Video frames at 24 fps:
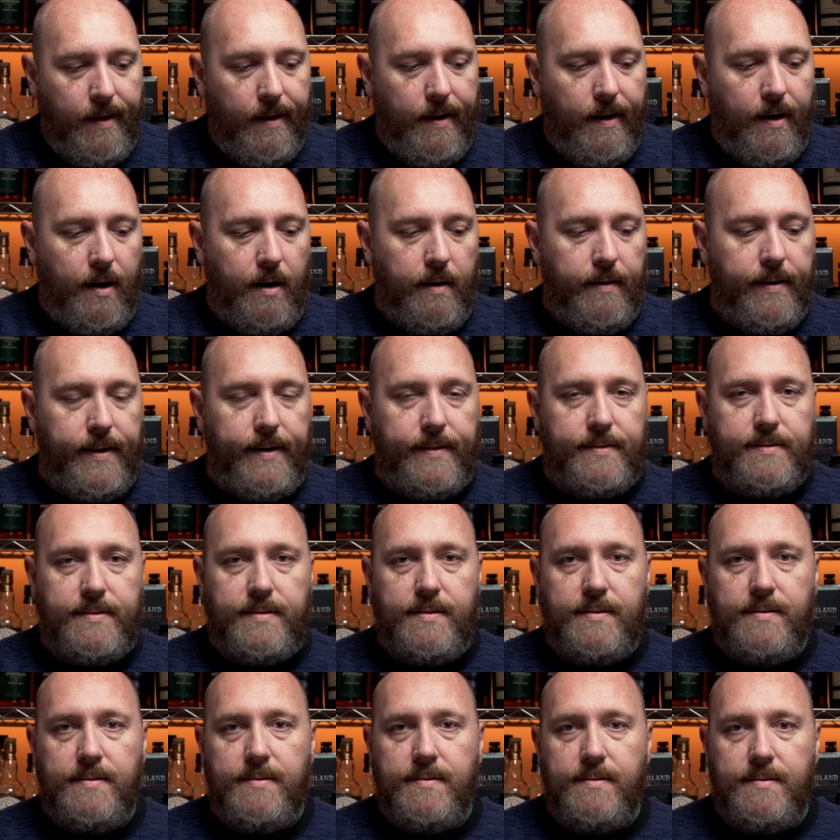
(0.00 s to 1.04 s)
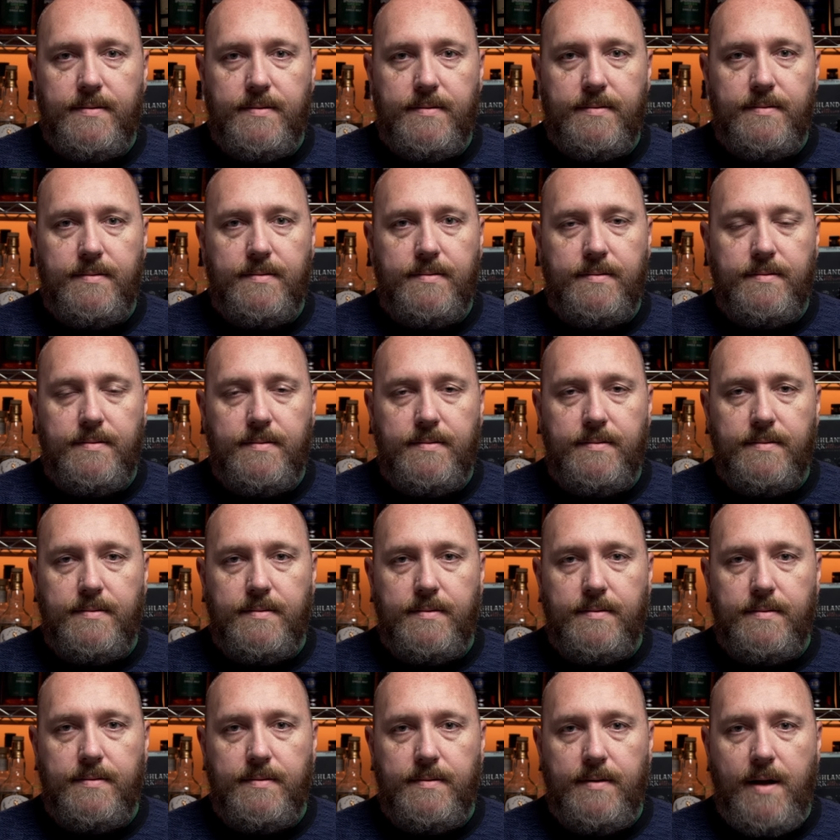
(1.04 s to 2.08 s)
All right.
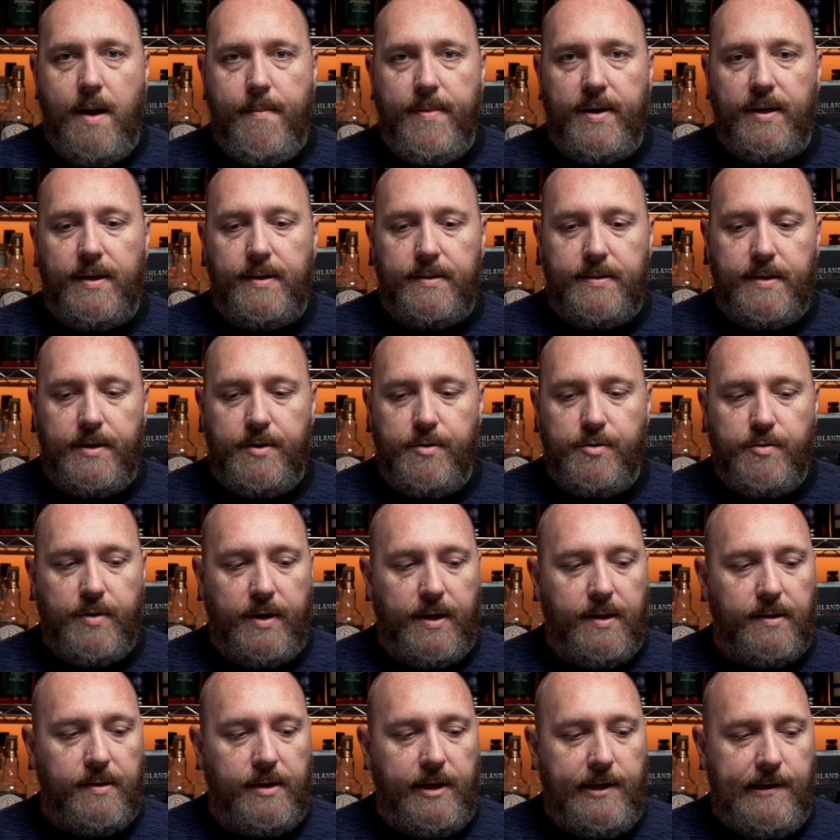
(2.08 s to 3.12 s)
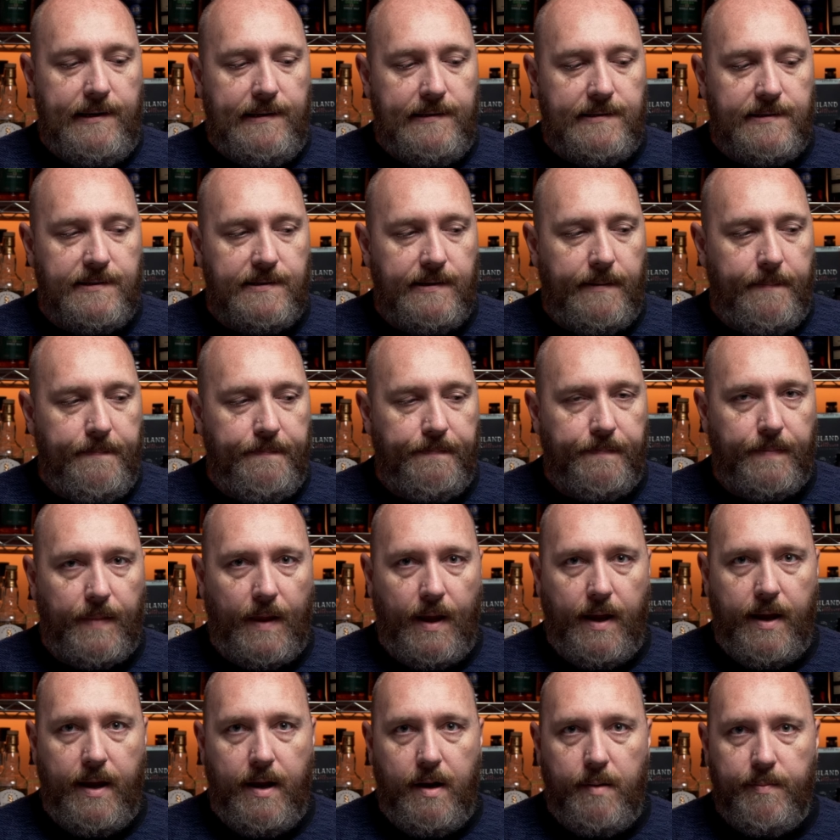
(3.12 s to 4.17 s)
I'm going to continue drinking these
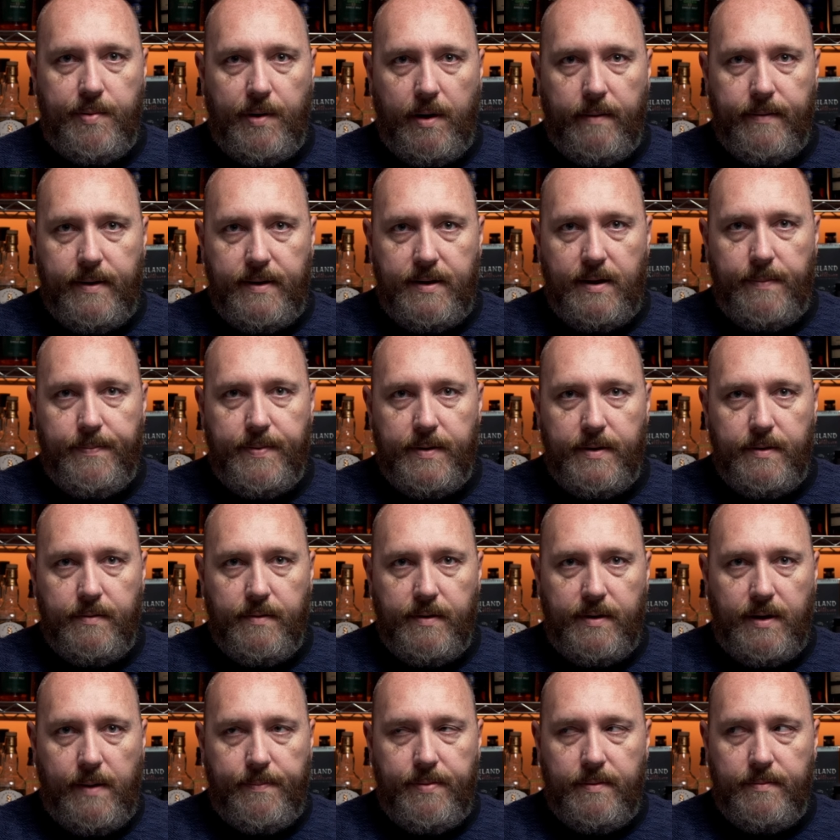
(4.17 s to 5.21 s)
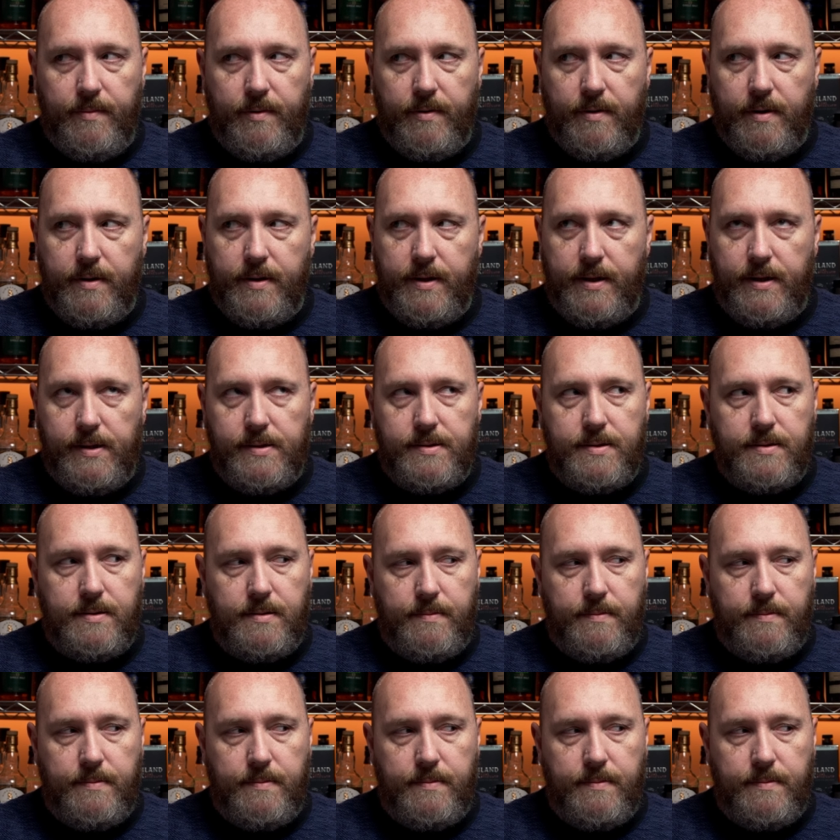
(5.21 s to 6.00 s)
and probably dip into a couple more of these